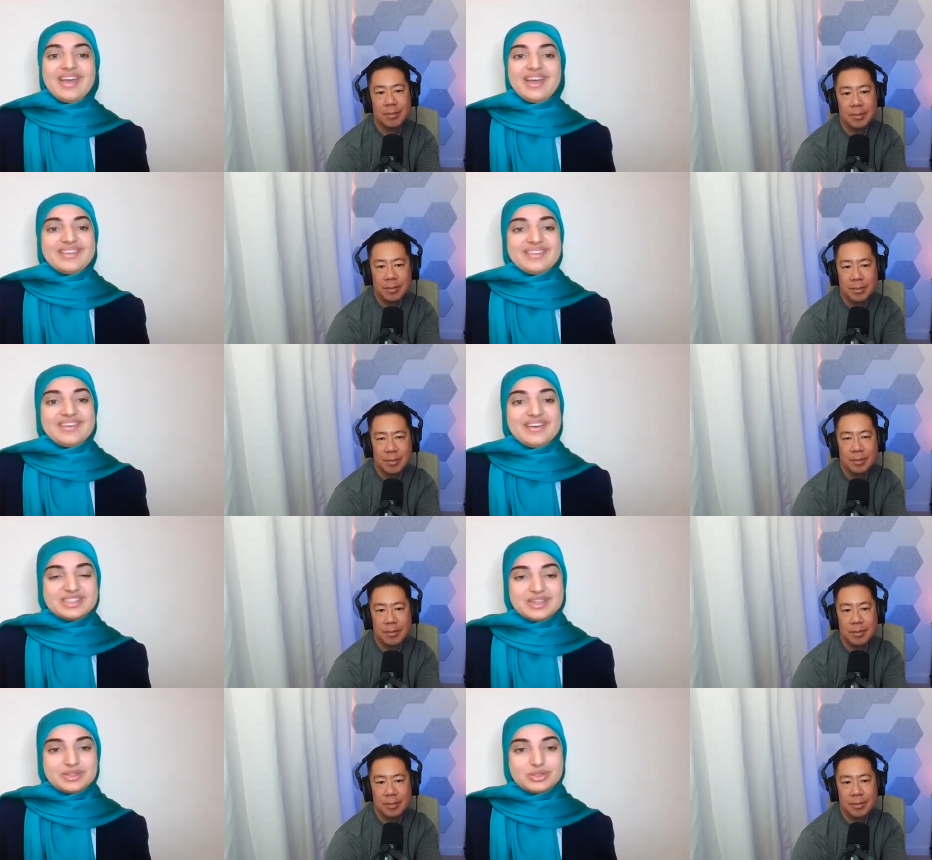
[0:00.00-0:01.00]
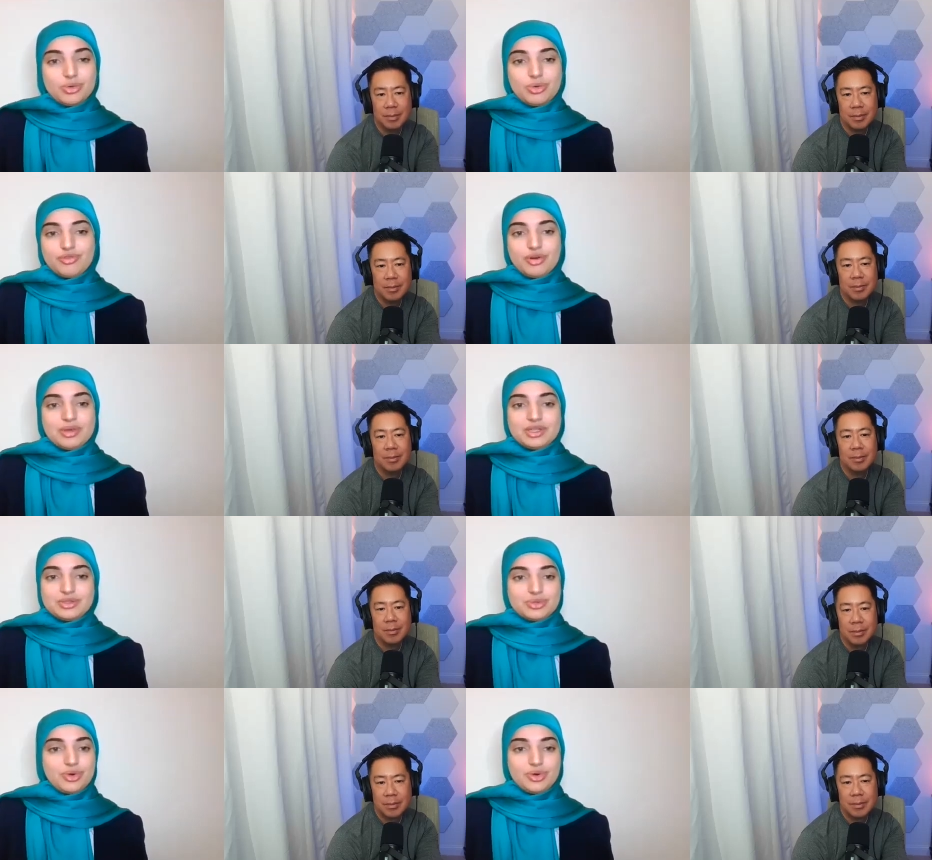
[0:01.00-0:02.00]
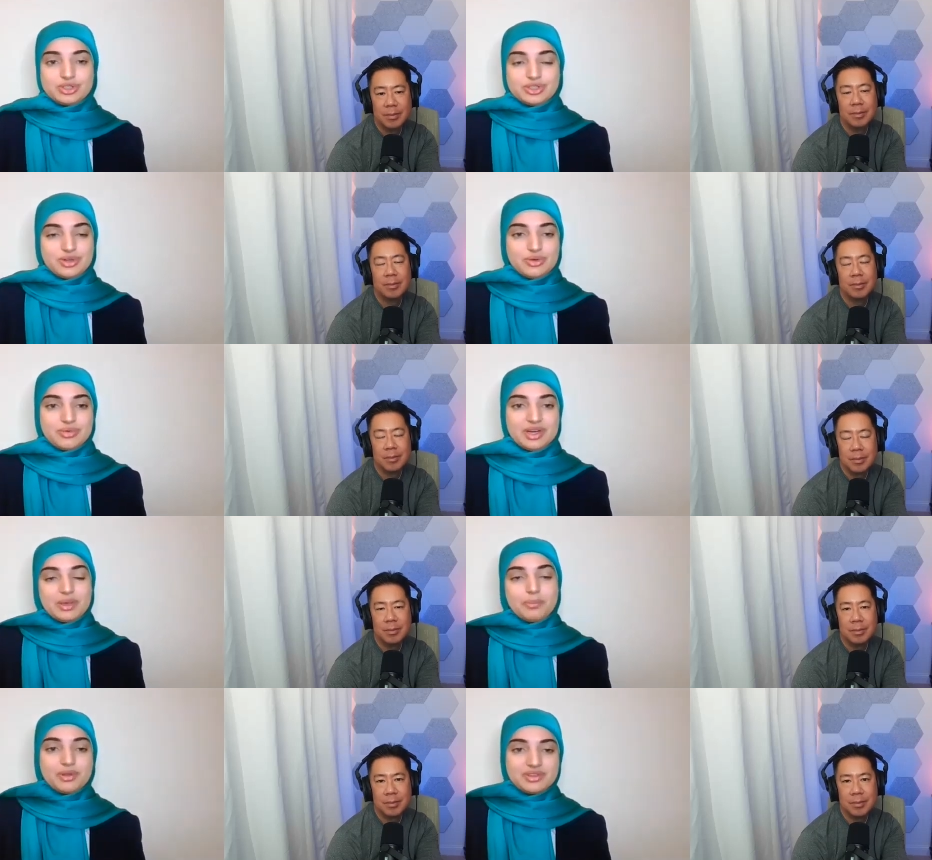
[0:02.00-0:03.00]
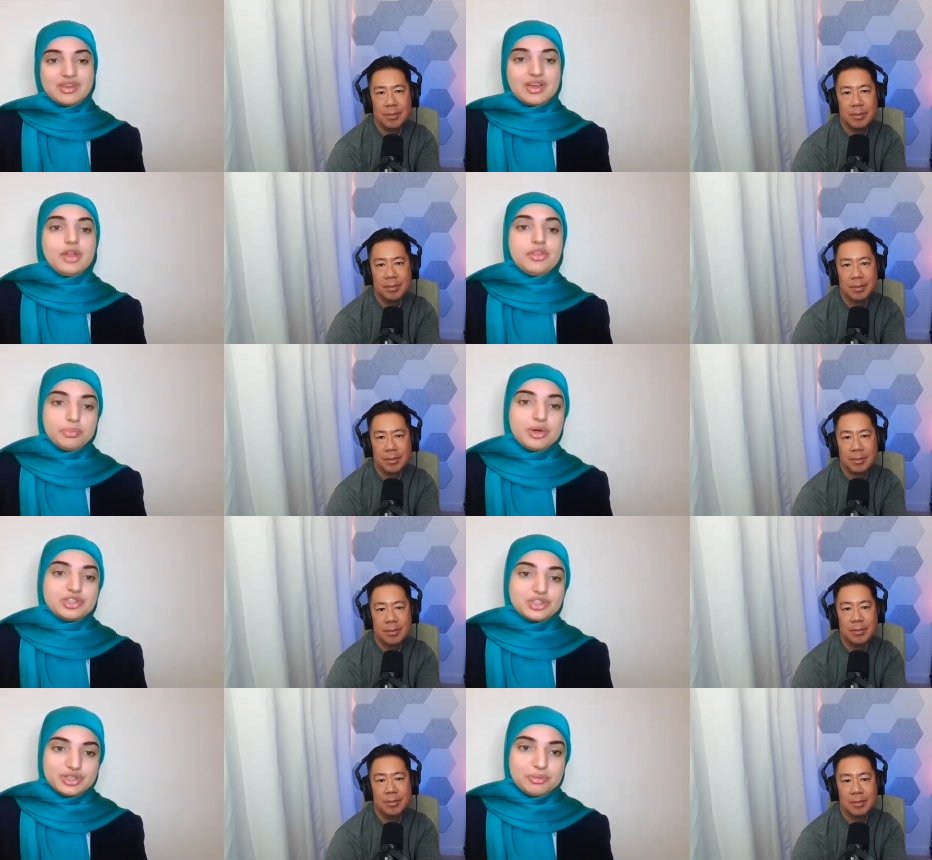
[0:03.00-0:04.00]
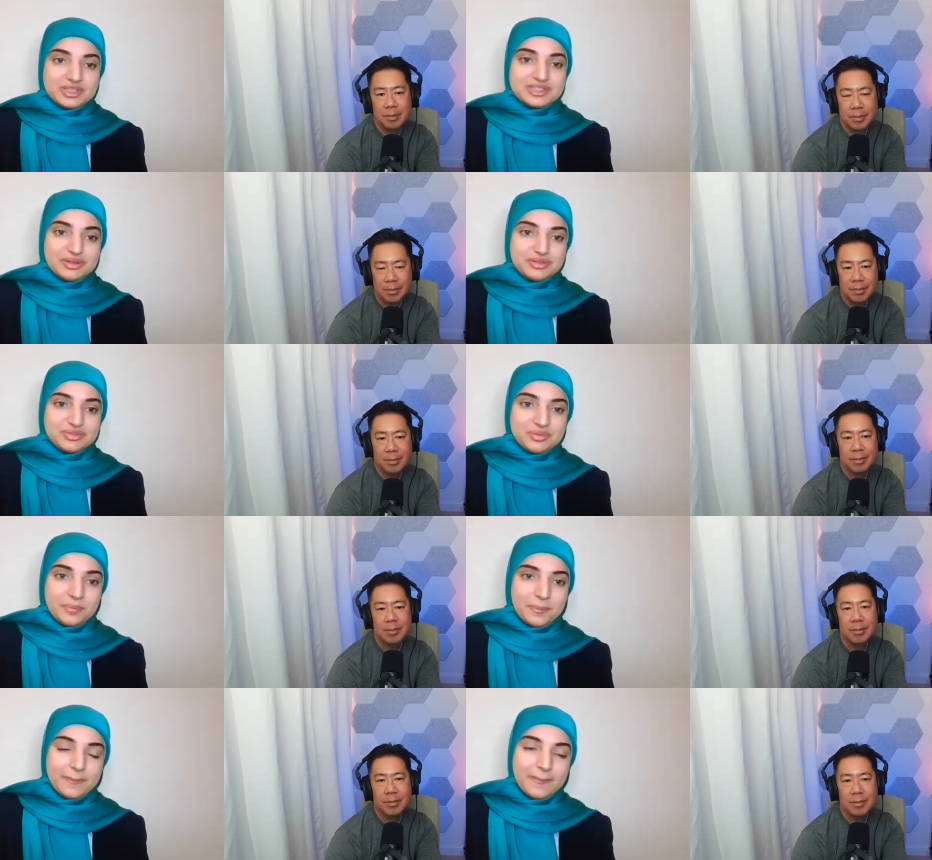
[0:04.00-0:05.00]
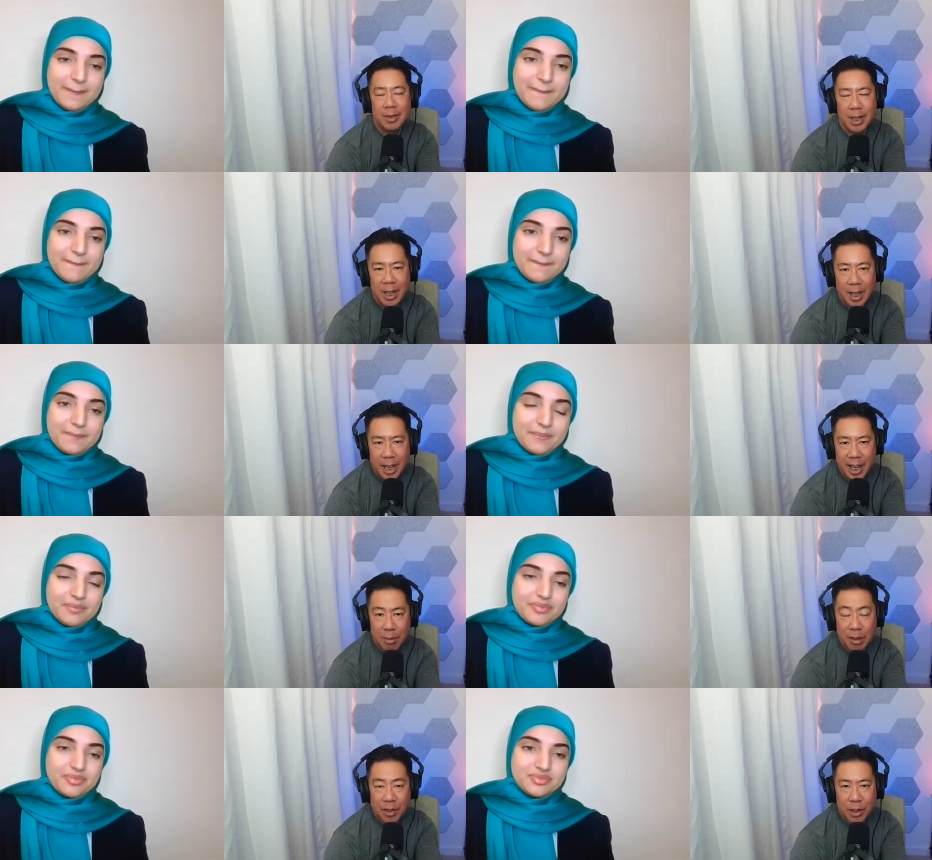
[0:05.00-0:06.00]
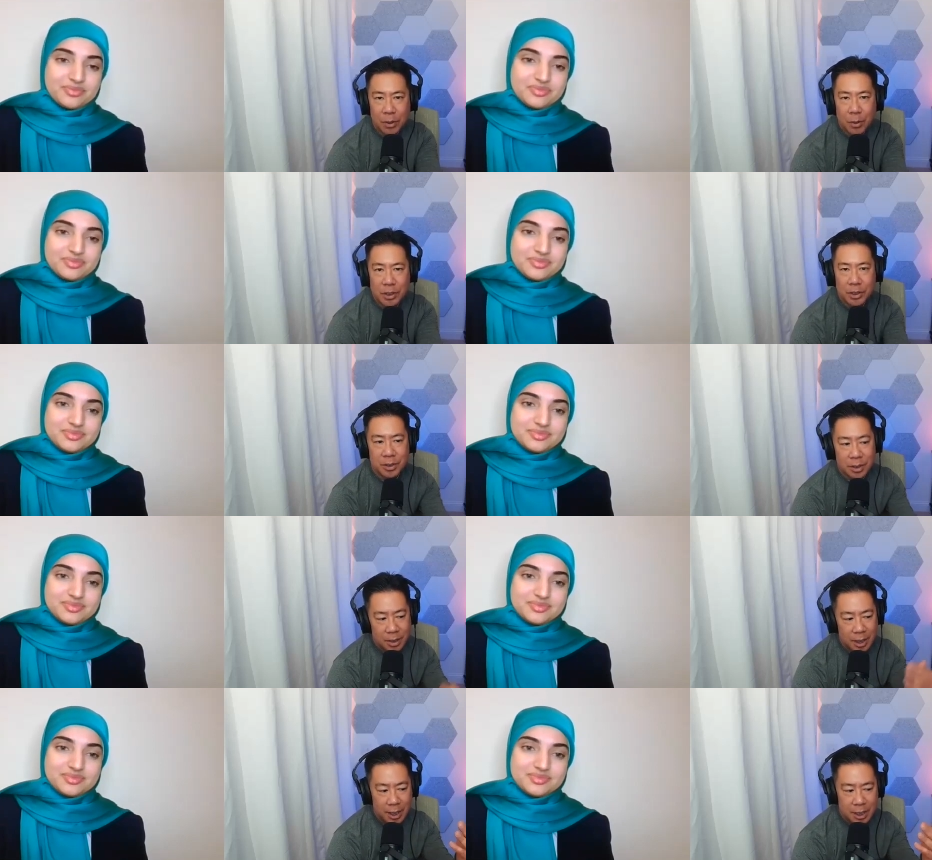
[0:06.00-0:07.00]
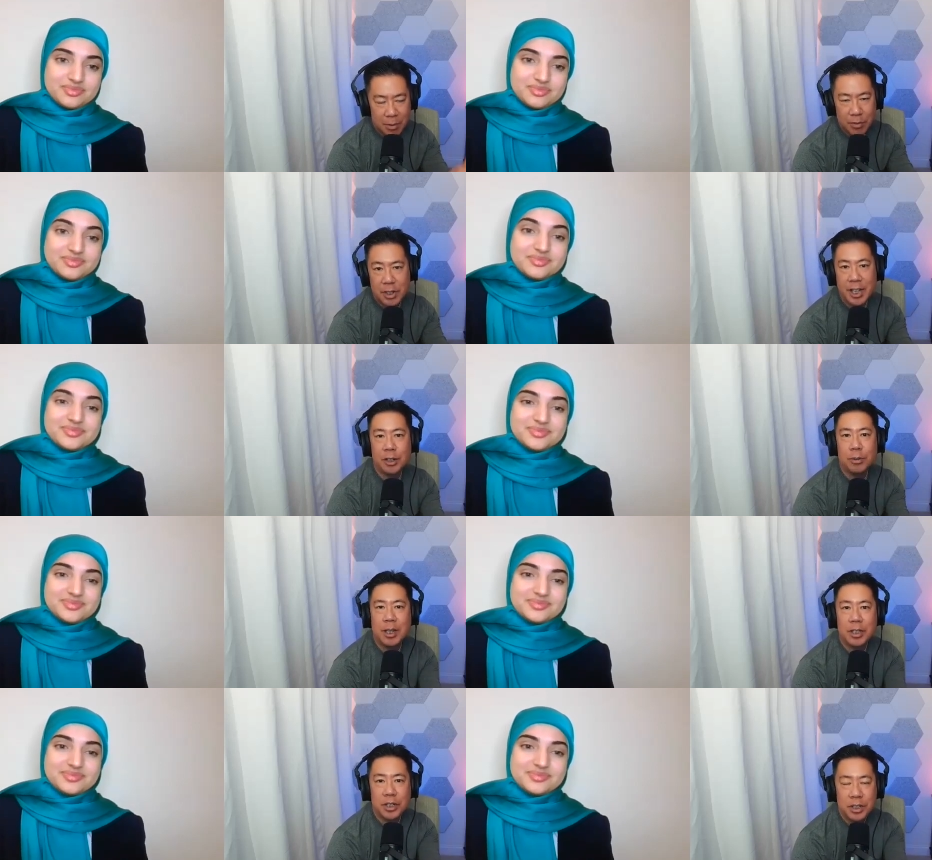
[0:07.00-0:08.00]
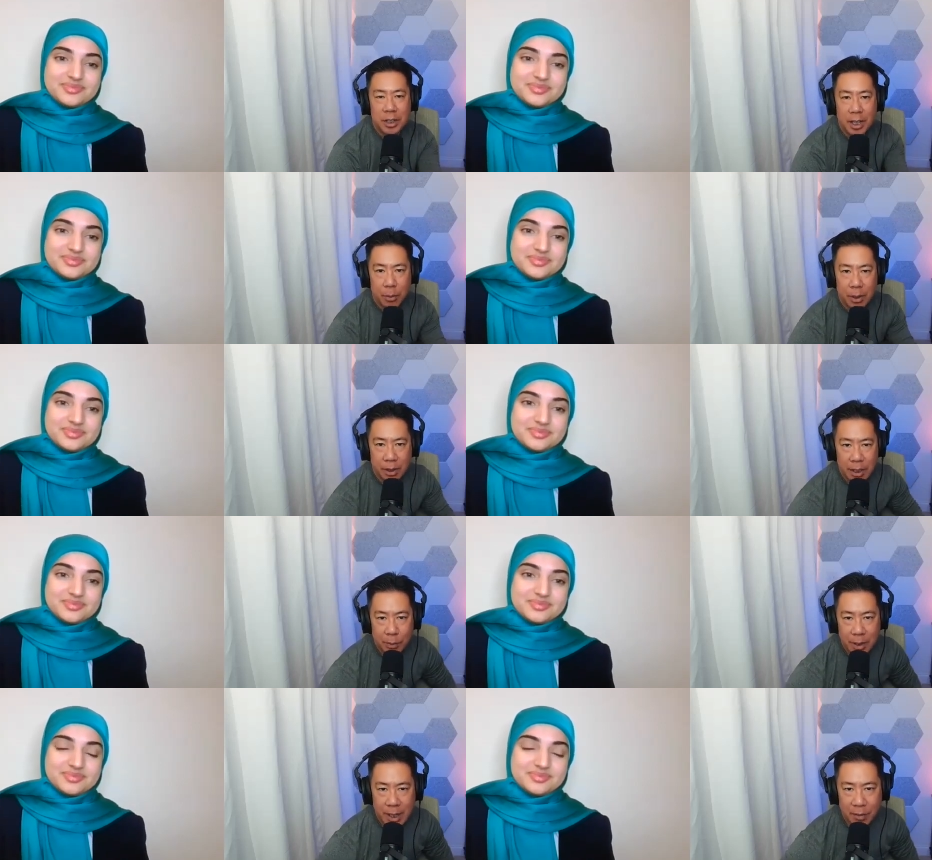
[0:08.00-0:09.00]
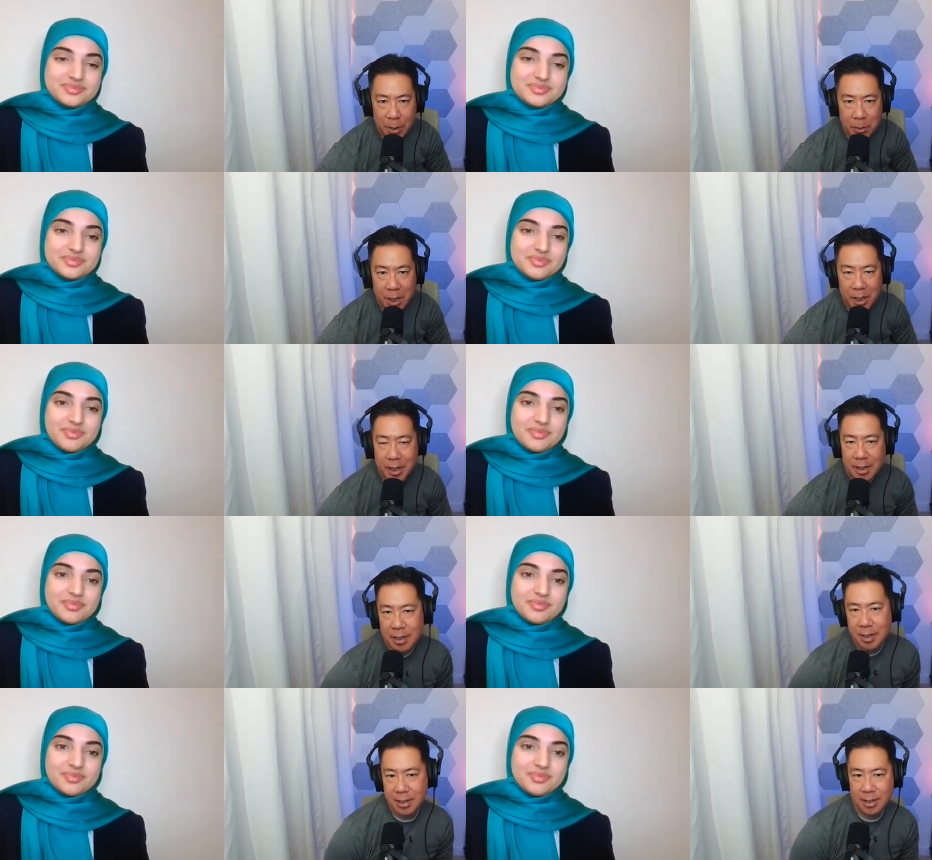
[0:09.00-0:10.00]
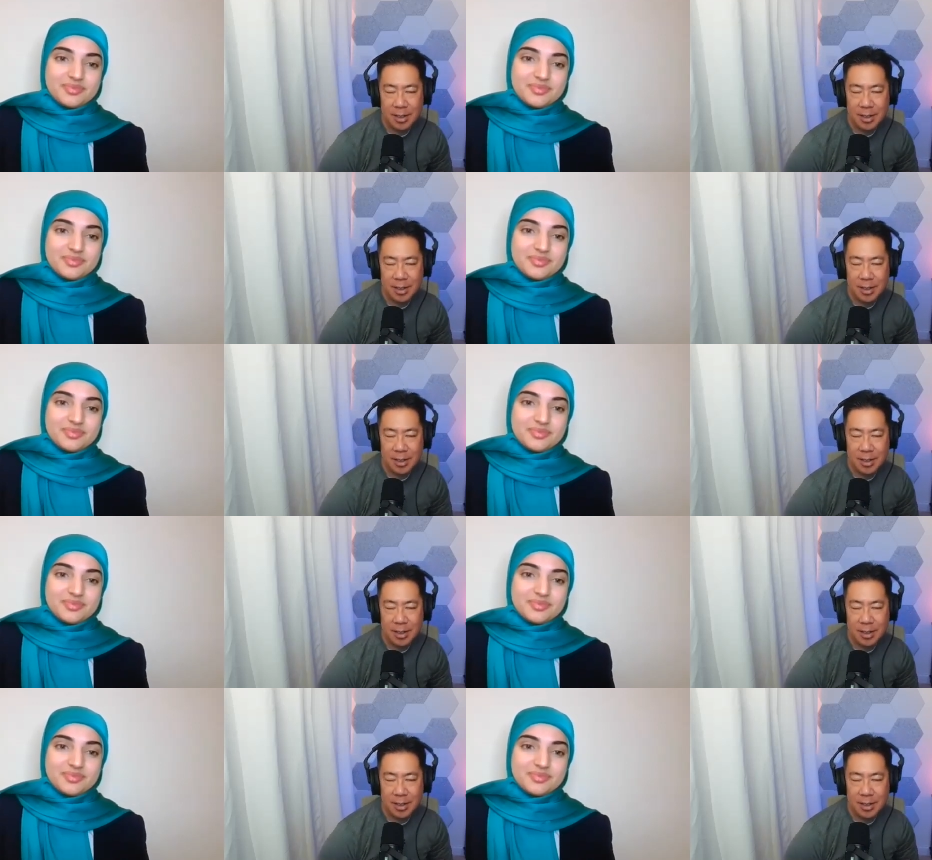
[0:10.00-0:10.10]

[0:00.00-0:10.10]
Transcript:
Speaker 1: and it's a tool for me to also keep putting healthy pressures on myself.
Speaker 2: And my final question: Tell us some of your take-home messages that you want to leave with the Kevin MD audience.